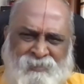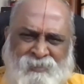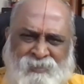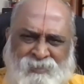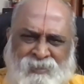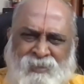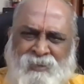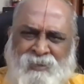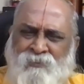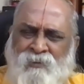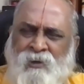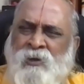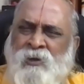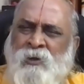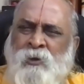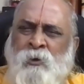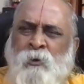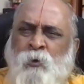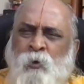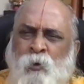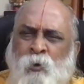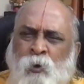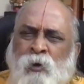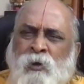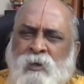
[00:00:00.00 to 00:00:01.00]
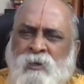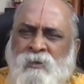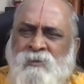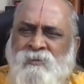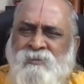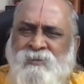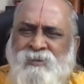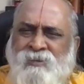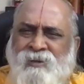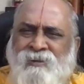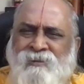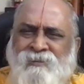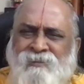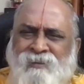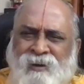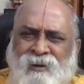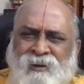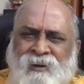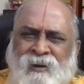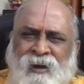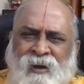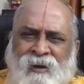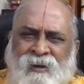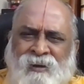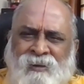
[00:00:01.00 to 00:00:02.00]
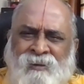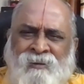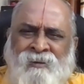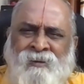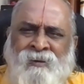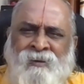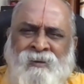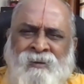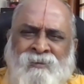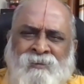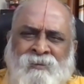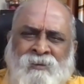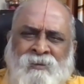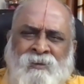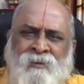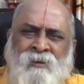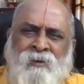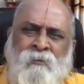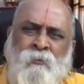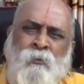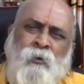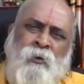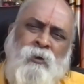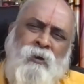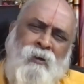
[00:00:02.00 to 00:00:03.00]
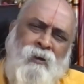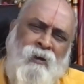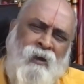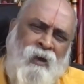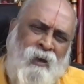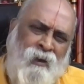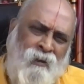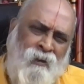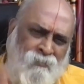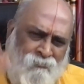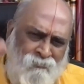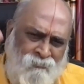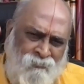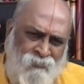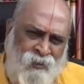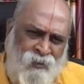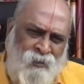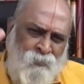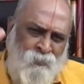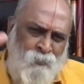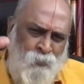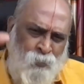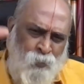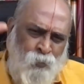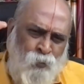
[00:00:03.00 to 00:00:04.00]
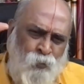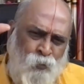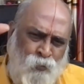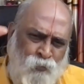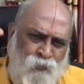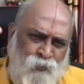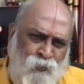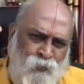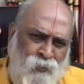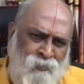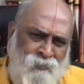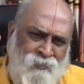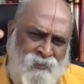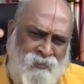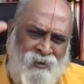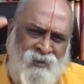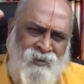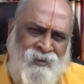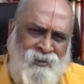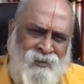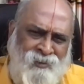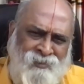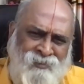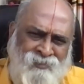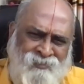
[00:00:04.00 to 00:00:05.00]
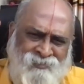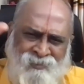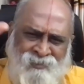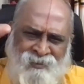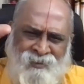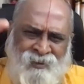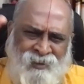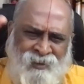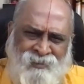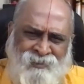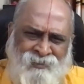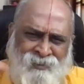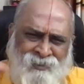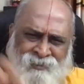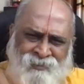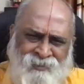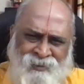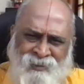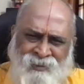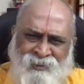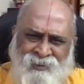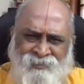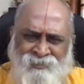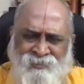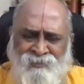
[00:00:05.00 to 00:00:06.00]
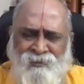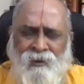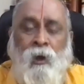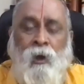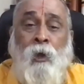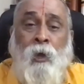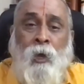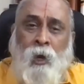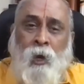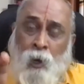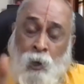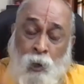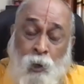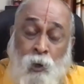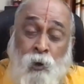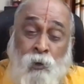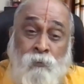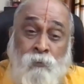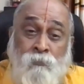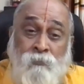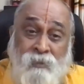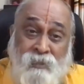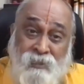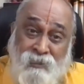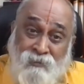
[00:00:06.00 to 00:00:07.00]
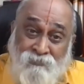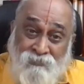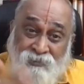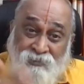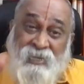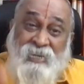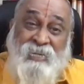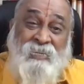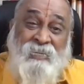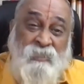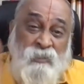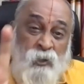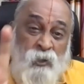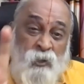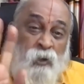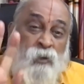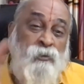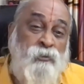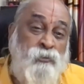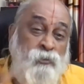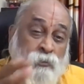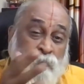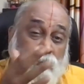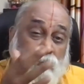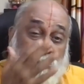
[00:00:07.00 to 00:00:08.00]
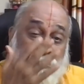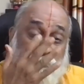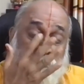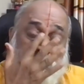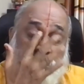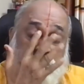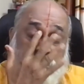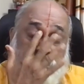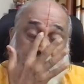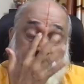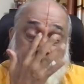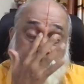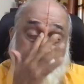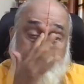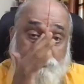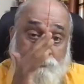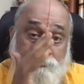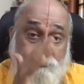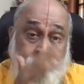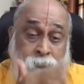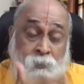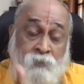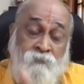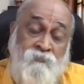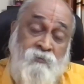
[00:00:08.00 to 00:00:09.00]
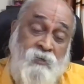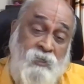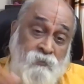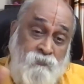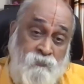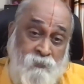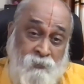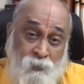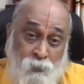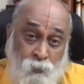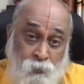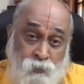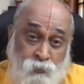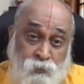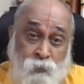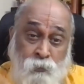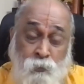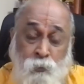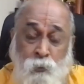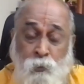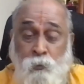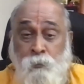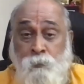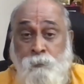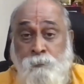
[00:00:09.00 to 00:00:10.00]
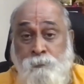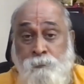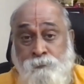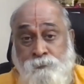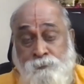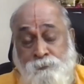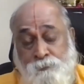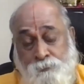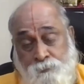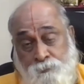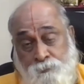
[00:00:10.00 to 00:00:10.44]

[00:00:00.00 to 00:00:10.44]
See, when you go inside the garden, you will have very beautiful trees and other things. Along with it, weeds also will be there. The weeds will also grow.